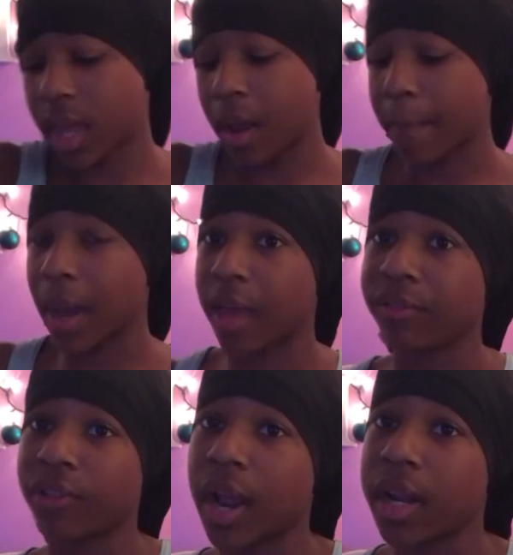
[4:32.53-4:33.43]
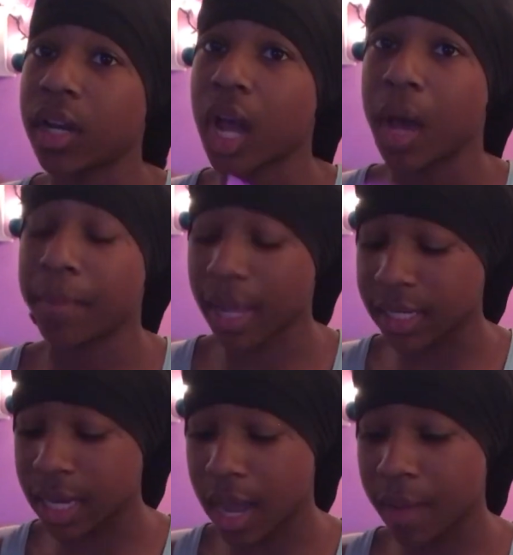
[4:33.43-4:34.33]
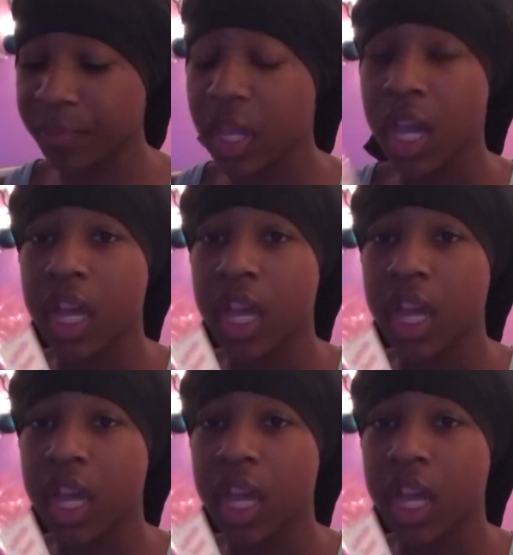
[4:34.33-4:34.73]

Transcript: then my friend Amanda,